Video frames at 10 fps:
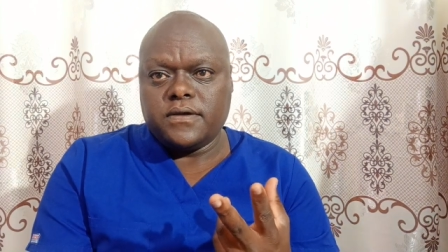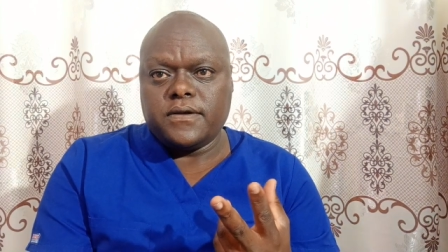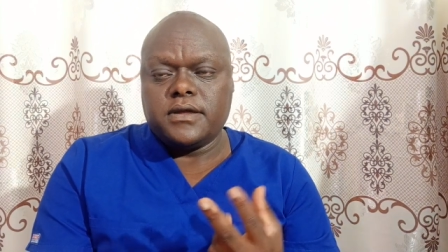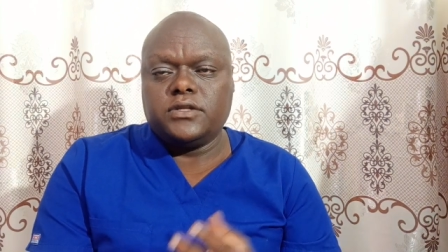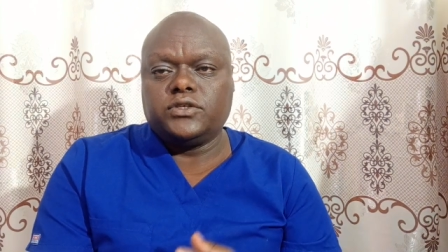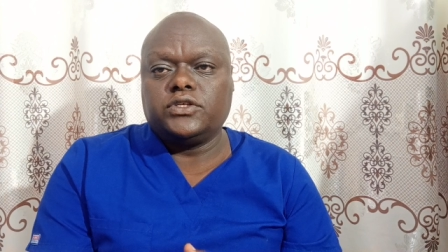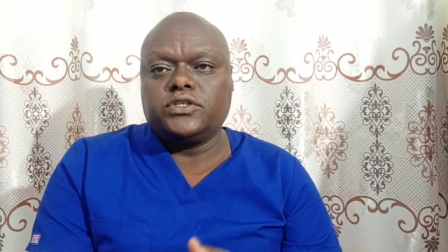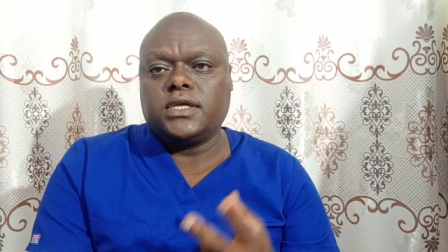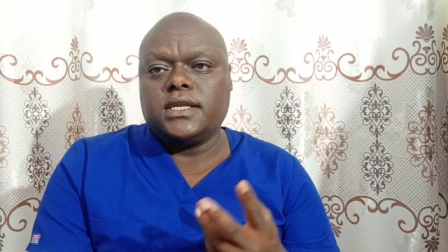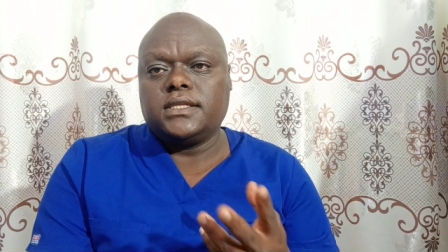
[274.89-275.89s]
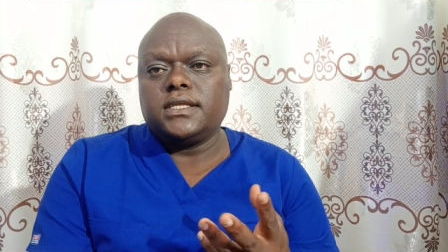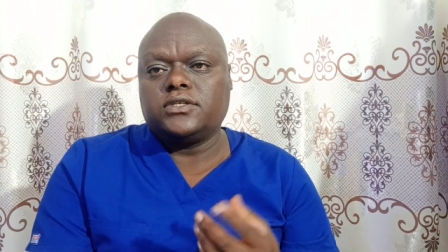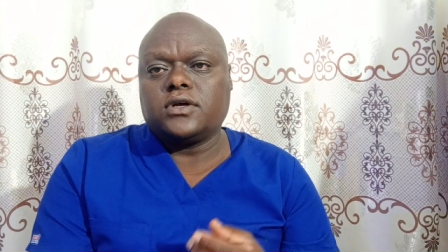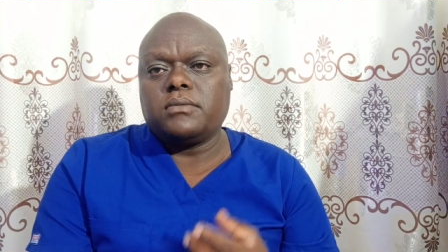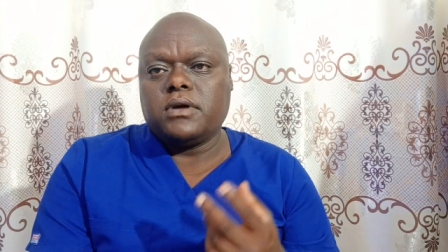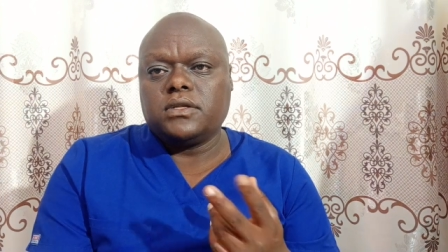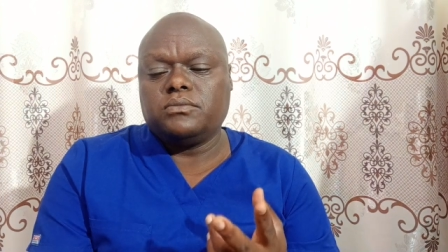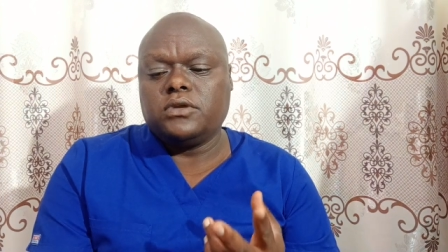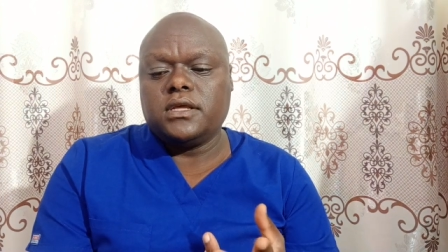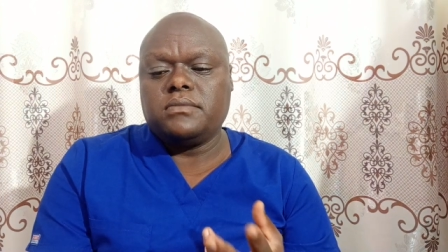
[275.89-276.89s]
uh, nutritionally, they talk about
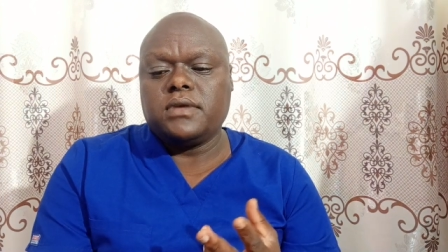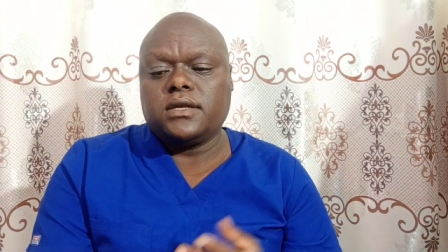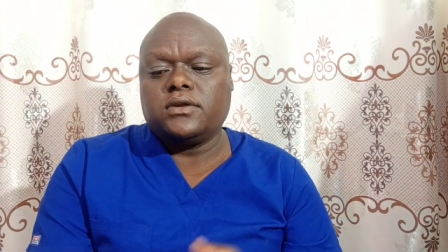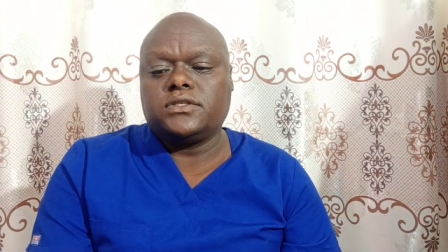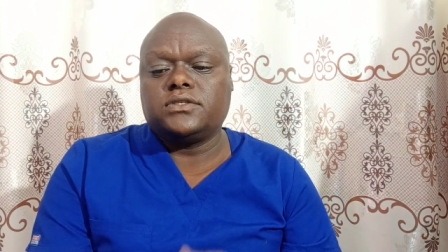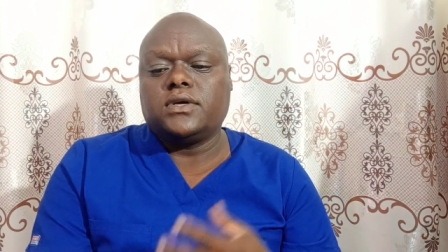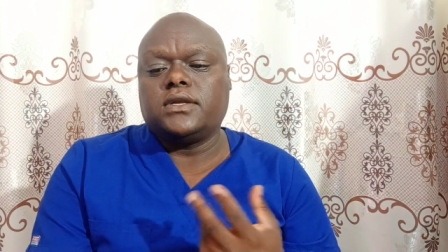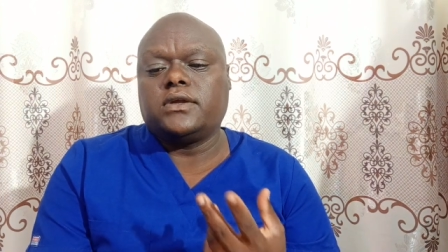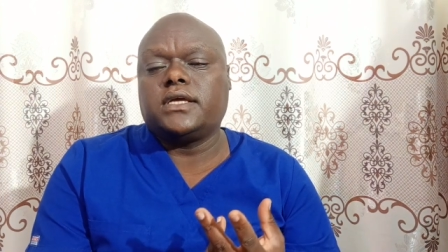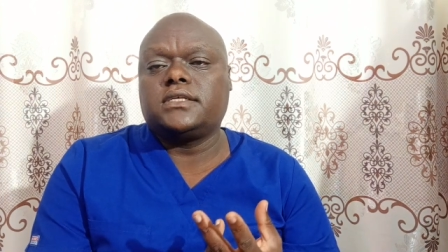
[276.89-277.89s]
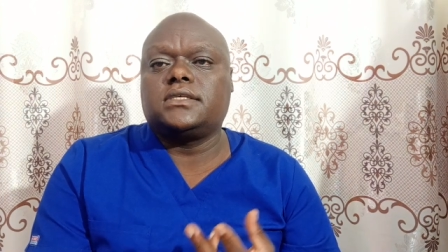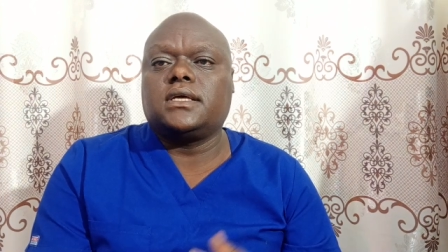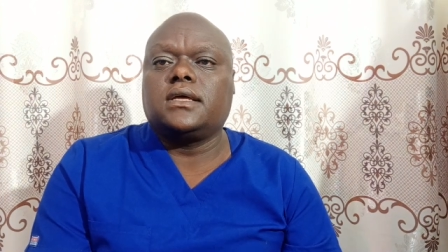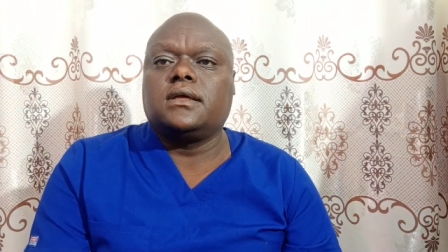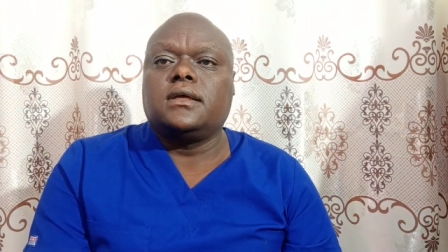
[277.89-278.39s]
bulimia and also anorexia.